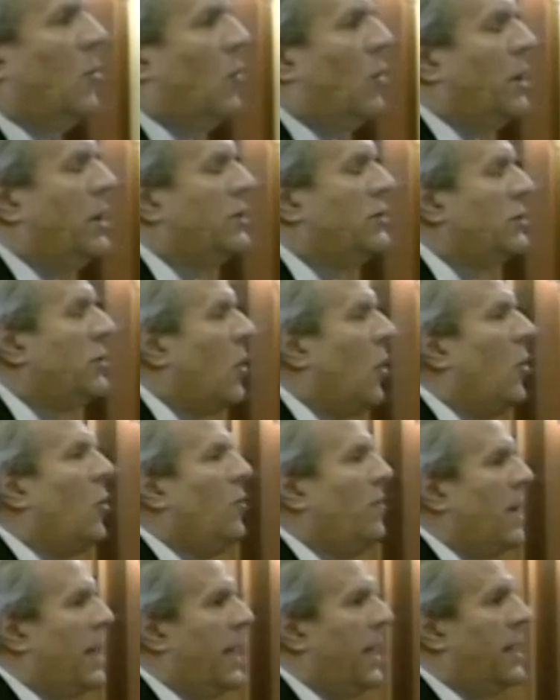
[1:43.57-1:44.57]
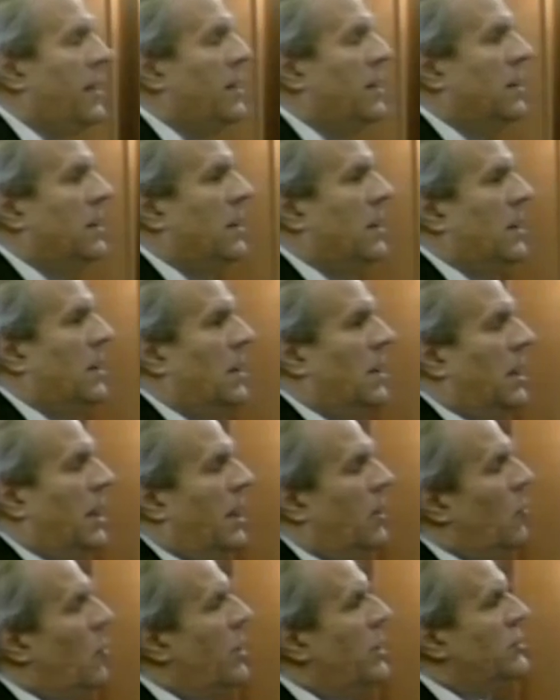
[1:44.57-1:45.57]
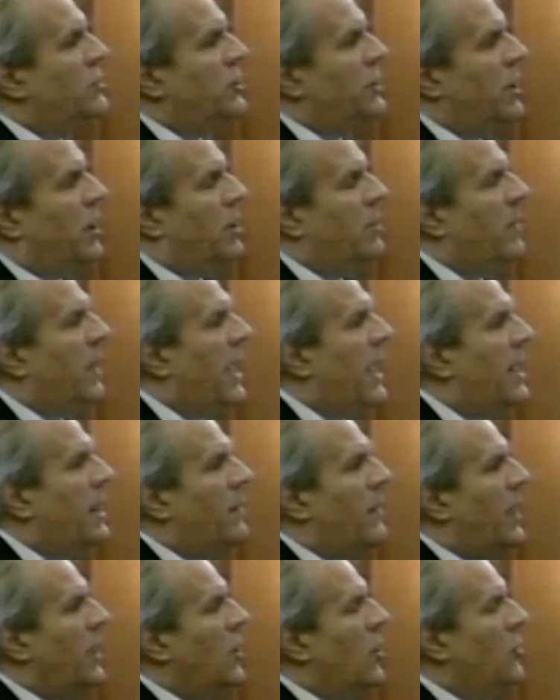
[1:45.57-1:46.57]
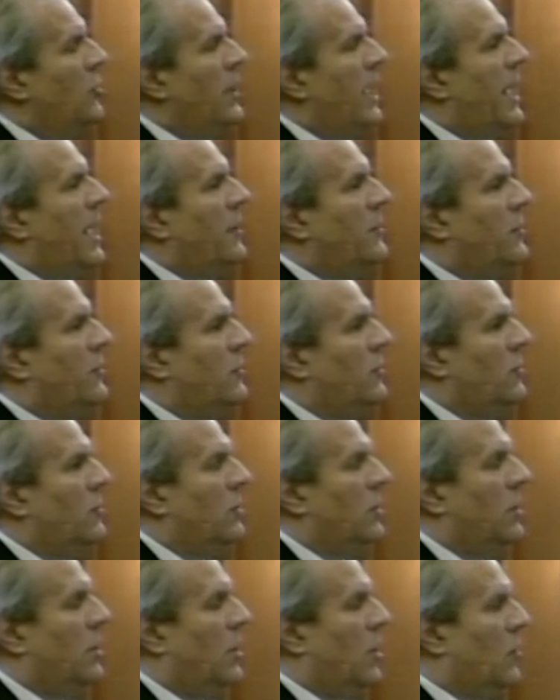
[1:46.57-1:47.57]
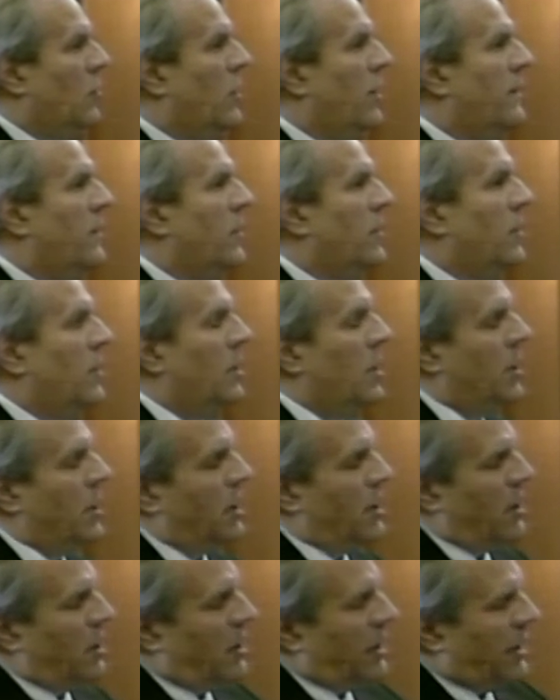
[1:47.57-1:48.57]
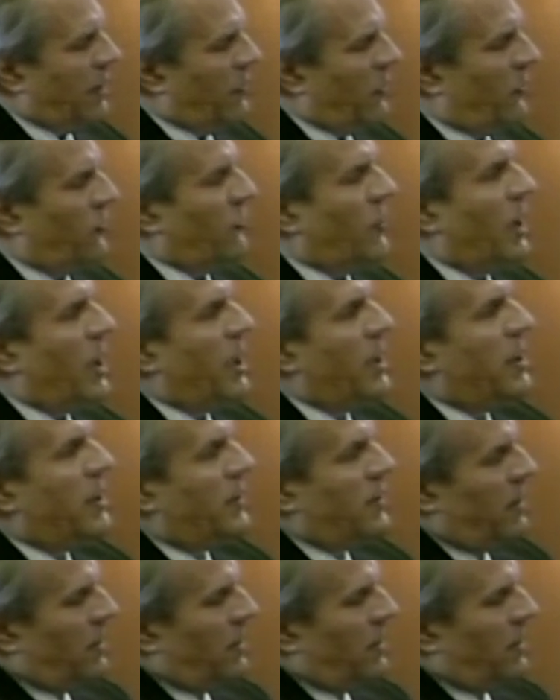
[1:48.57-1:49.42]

One is an old man and one is a young man, and they go down to a river in the sun, and